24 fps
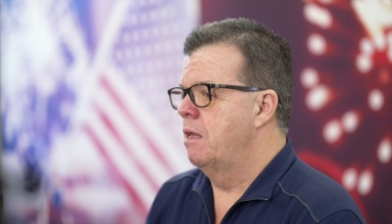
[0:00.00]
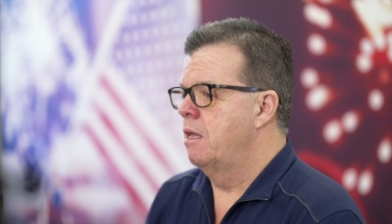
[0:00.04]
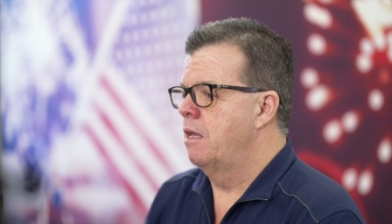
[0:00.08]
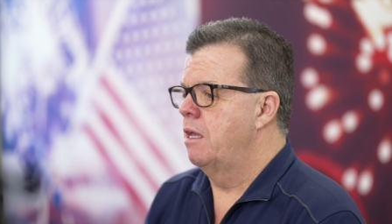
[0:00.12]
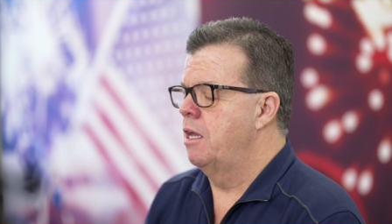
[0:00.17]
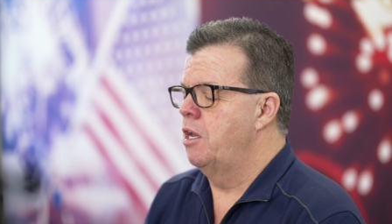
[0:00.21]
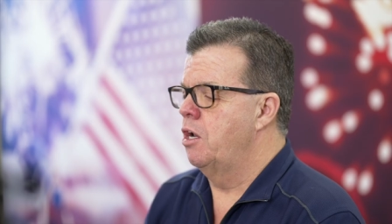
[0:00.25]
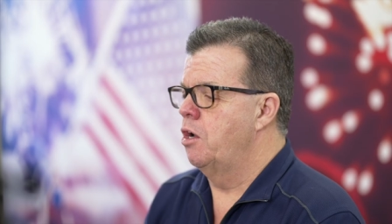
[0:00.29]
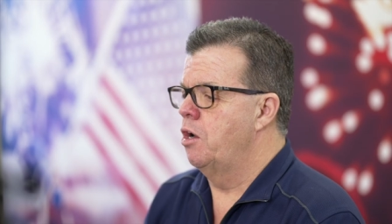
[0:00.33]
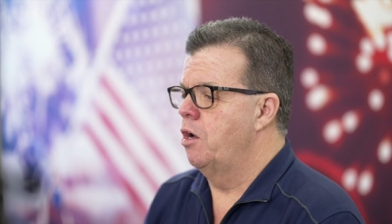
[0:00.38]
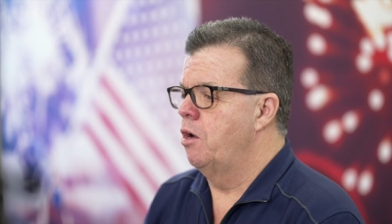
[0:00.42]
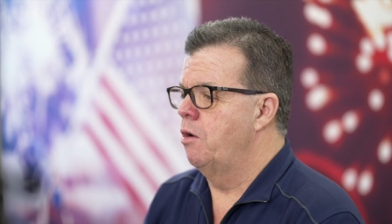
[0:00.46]

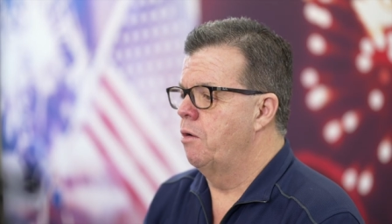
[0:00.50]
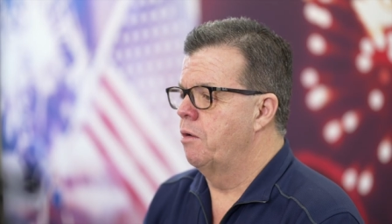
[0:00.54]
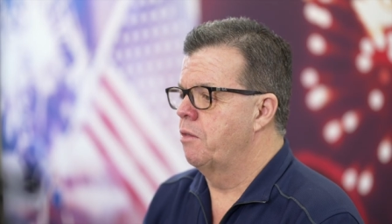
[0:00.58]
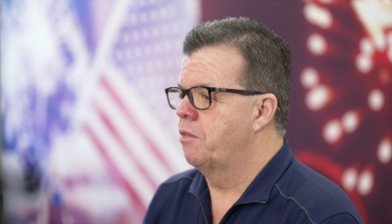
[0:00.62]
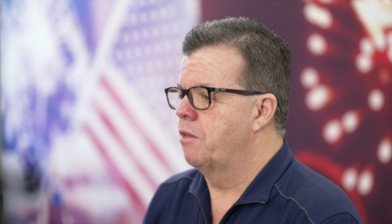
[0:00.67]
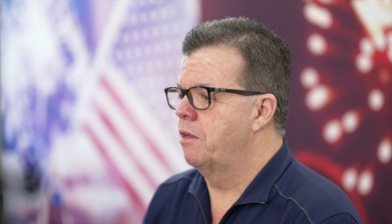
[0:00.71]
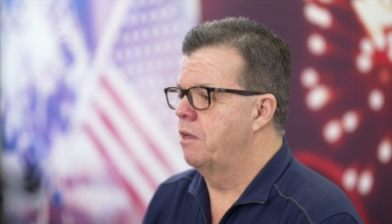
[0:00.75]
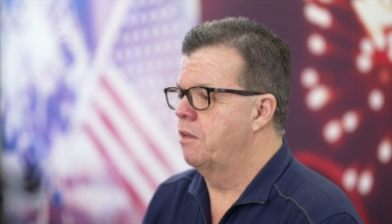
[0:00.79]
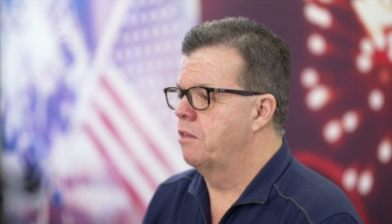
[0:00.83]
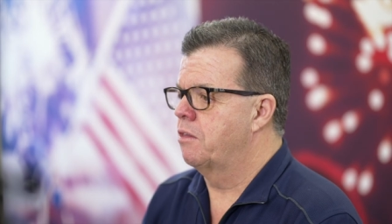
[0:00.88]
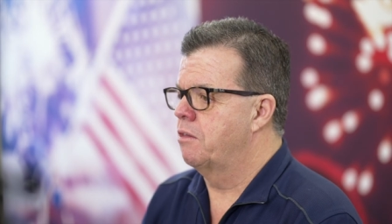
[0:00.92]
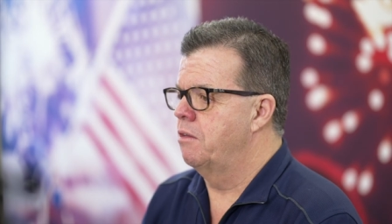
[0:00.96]
You know,
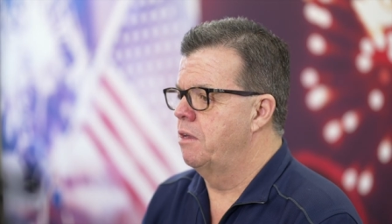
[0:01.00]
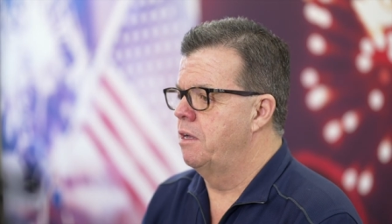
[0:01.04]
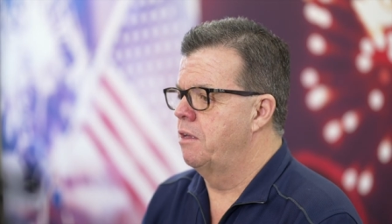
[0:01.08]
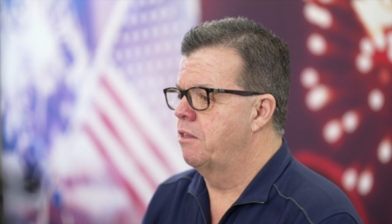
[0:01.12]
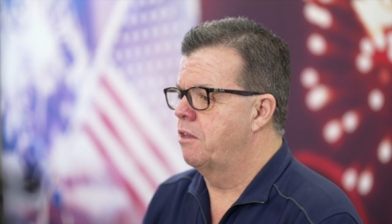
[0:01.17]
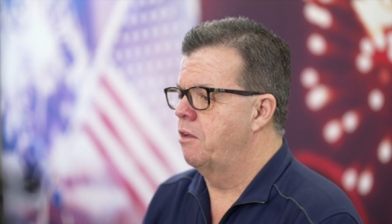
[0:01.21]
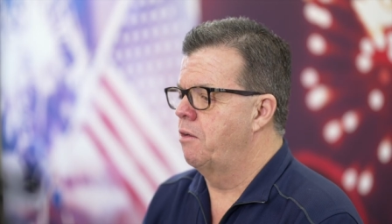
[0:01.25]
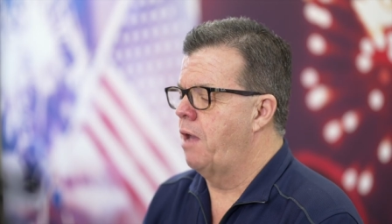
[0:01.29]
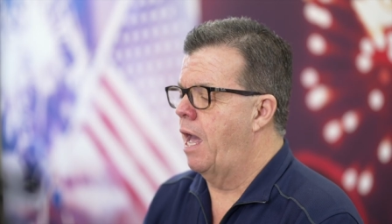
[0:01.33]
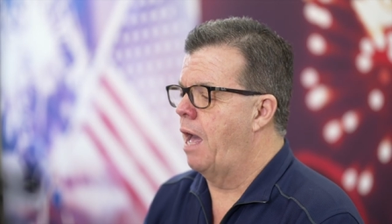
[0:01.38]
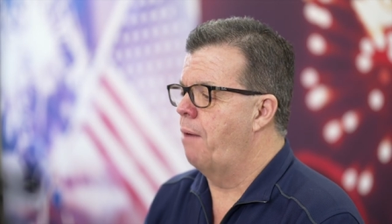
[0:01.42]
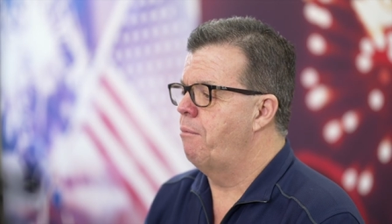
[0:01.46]
if, if, if
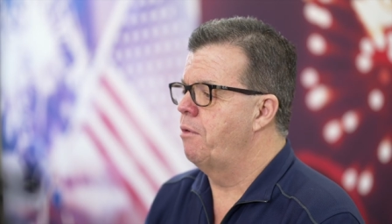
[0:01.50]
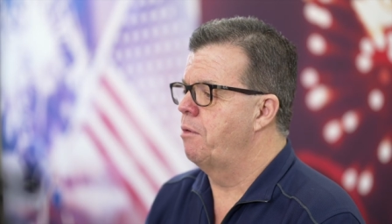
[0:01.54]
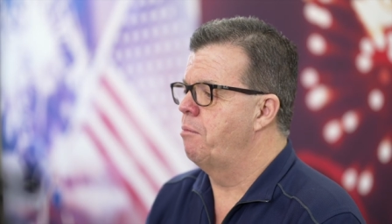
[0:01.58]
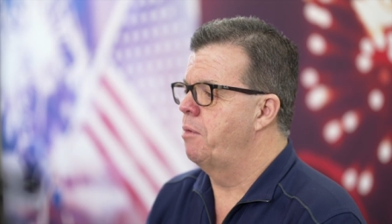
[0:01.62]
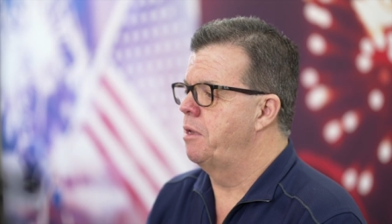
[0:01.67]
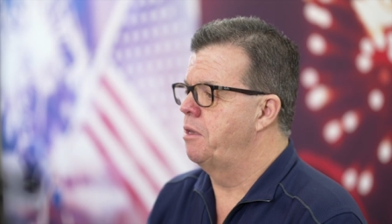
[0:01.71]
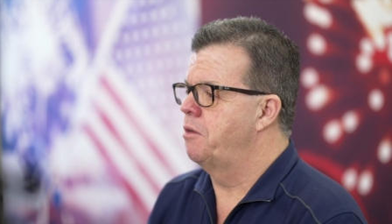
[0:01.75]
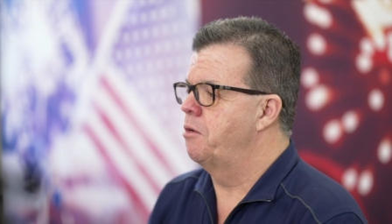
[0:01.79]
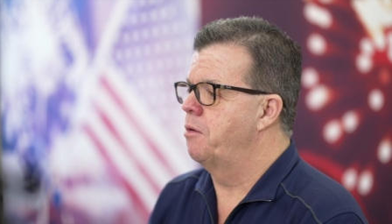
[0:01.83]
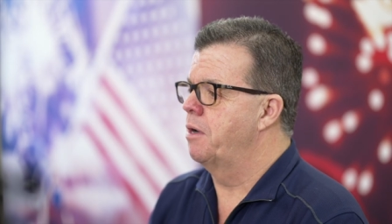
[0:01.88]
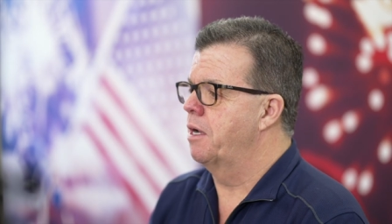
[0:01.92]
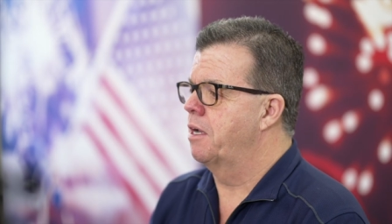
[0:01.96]
you happen to be
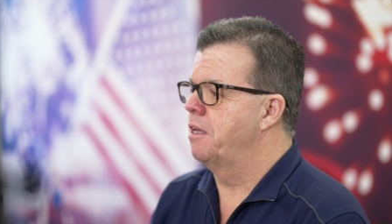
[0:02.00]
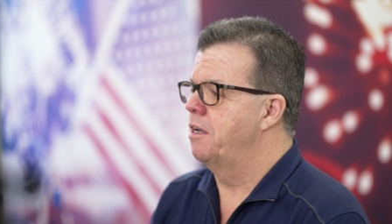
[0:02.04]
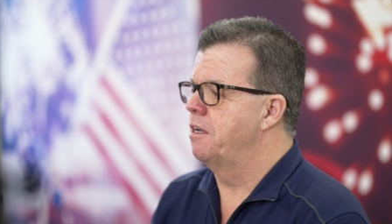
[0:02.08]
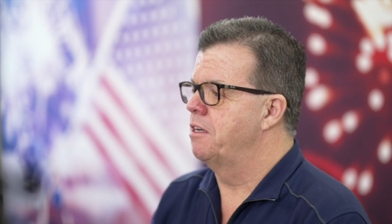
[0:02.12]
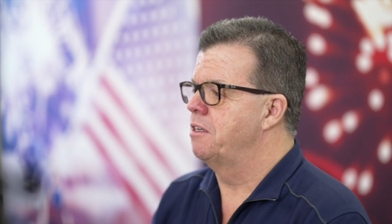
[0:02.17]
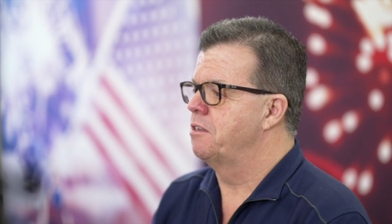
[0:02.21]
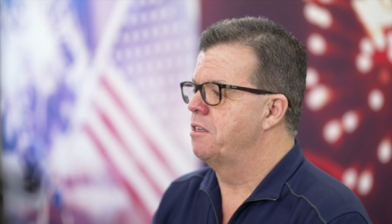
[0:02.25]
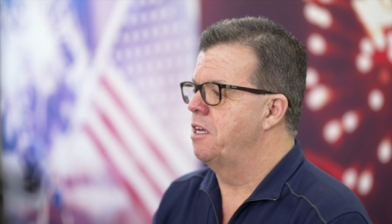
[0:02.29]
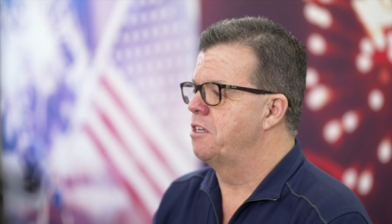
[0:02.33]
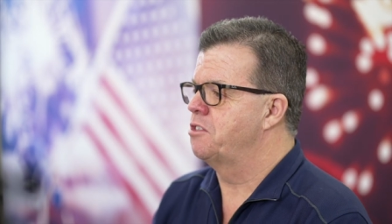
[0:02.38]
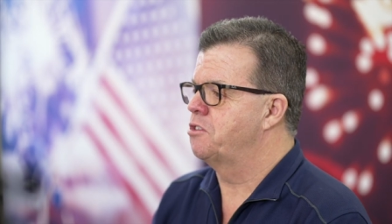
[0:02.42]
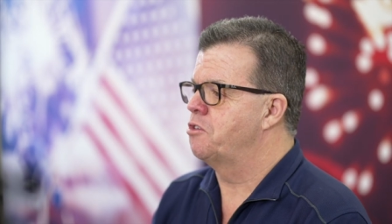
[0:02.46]
drinking a,
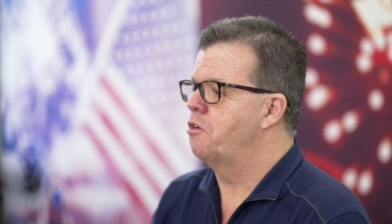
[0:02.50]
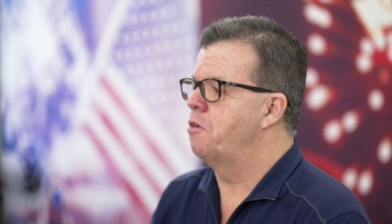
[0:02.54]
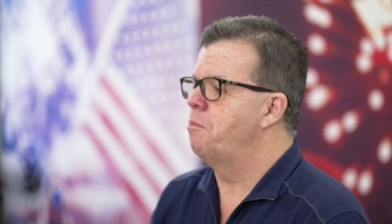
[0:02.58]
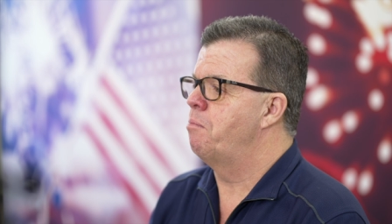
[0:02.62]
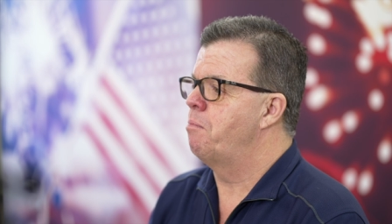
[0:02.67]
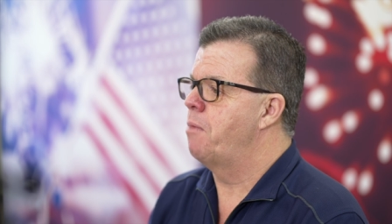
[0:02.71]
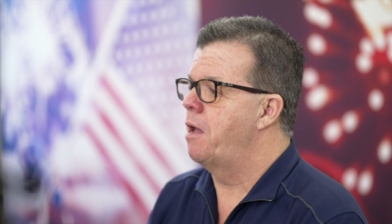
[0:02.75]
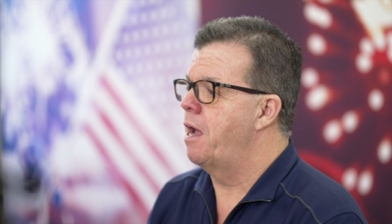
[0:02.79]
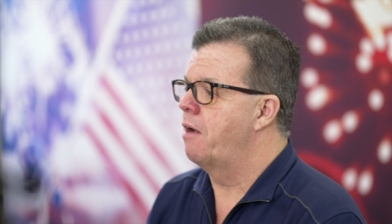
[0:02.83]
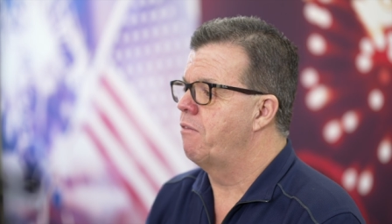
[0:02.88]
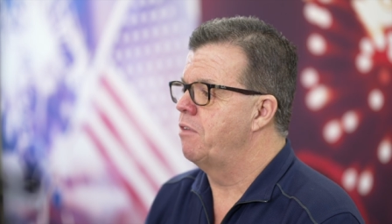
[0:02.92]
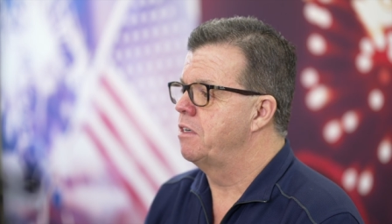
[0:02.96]
a certain
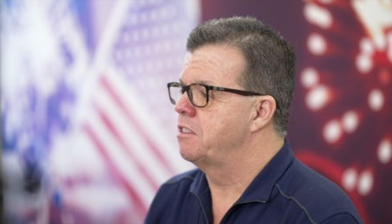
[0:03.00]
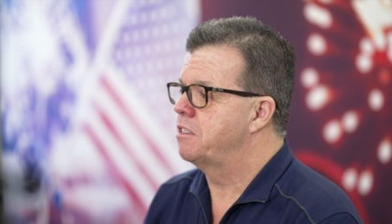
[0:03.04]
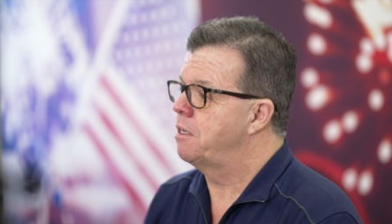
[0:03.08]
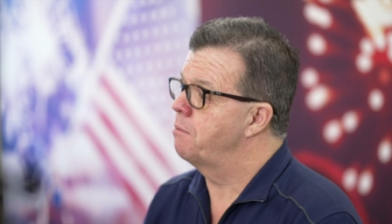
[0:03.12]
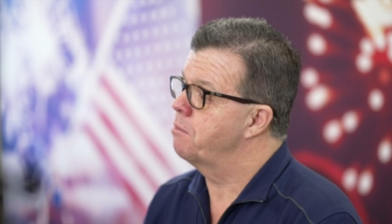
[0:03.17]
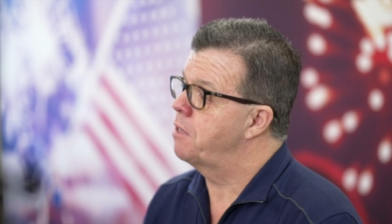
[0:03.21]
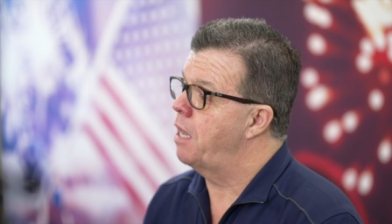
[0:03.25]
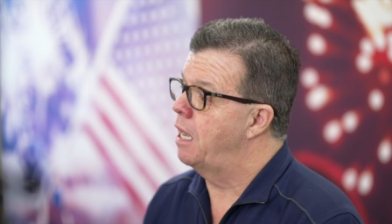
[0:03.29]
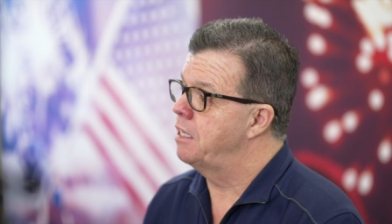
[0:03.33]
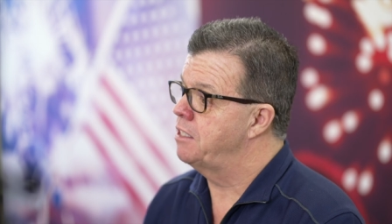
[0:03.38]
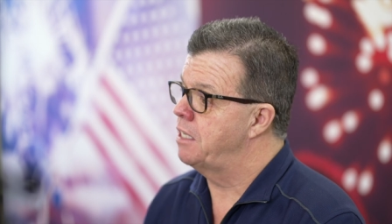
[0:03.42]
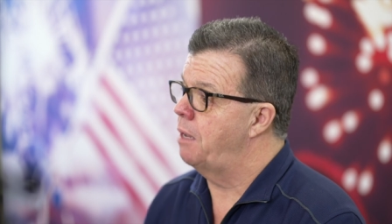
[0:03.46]
beverage,
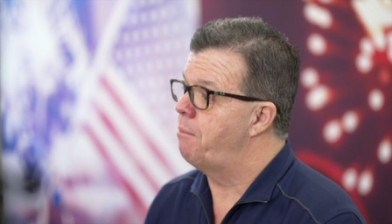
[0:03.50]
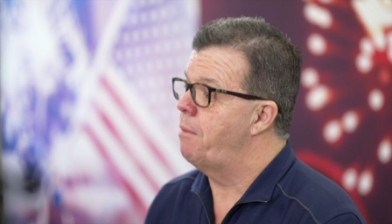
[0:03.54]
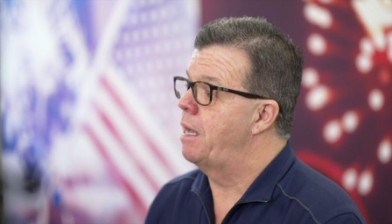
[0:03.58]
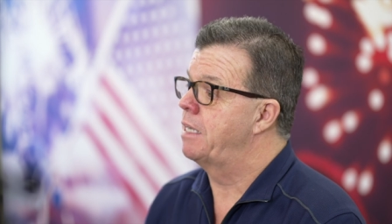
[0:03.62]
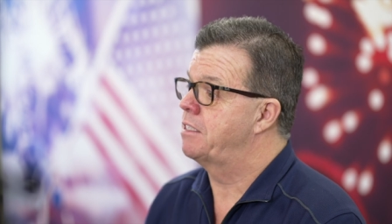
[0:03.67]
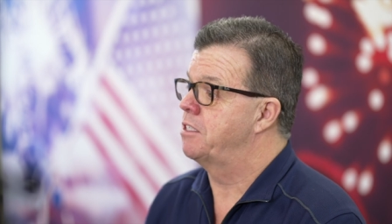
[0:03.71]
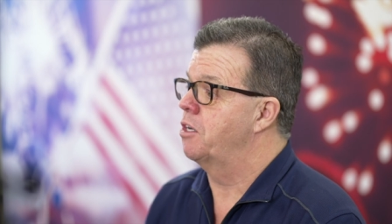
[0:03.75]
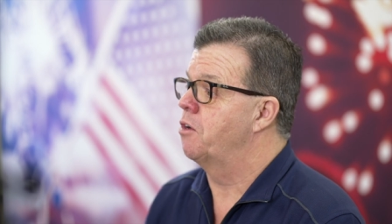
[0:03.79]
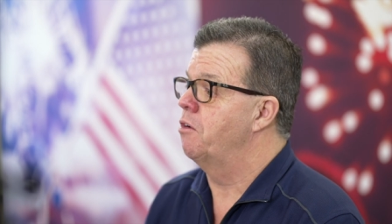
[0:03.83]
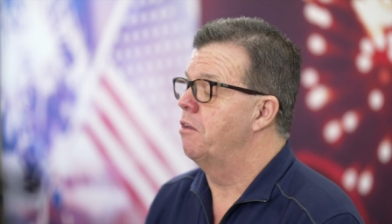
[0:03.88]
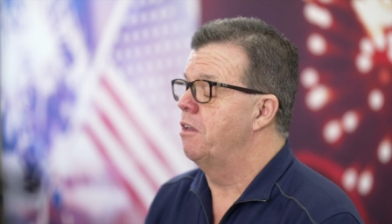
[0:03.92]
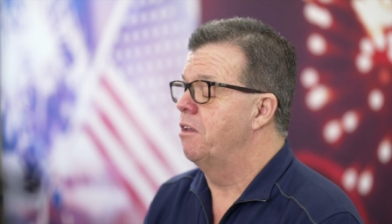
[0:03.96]
sometimes that
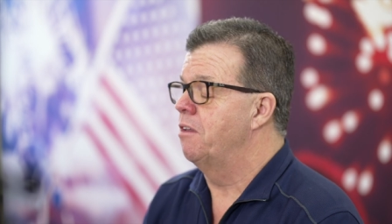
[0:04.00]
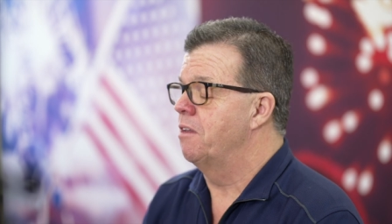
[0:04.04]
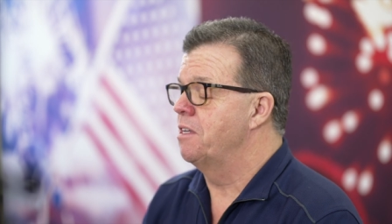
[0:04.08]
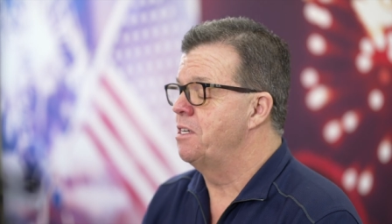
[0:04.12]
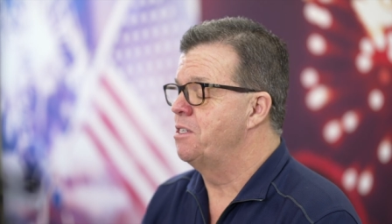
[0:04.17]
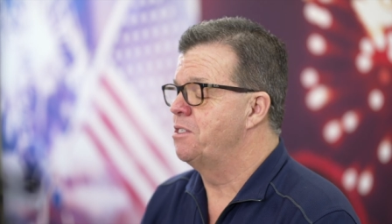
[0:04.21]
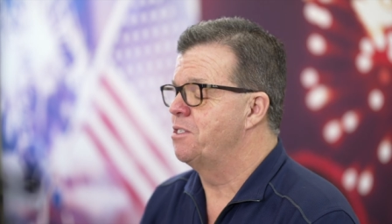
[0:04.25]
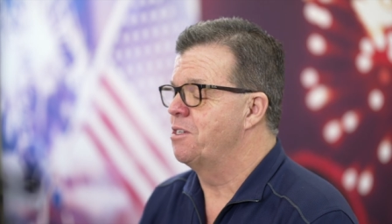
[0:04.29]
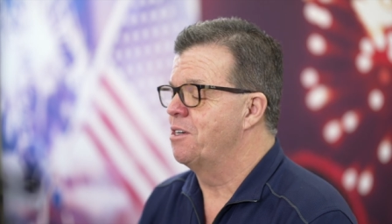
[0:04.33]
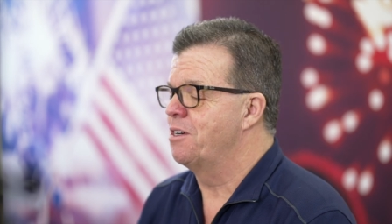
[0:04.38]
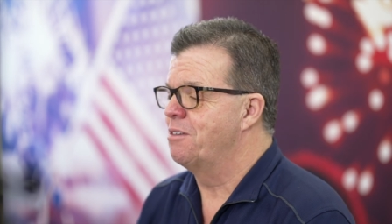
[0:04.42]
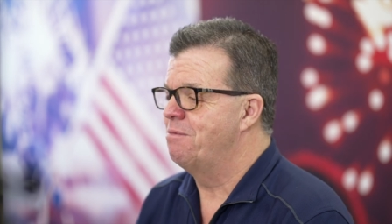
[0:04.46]
makes it go a little
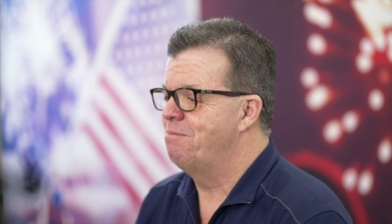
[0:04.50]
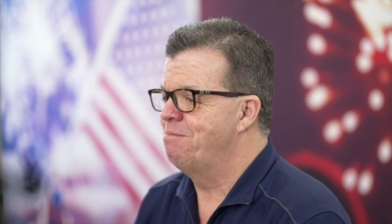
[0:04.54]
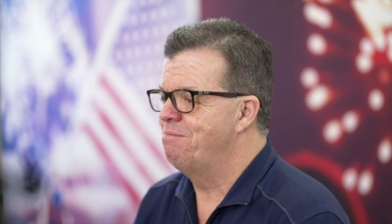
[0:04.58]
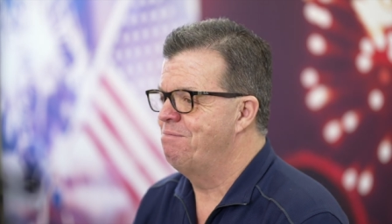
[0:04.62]
easier.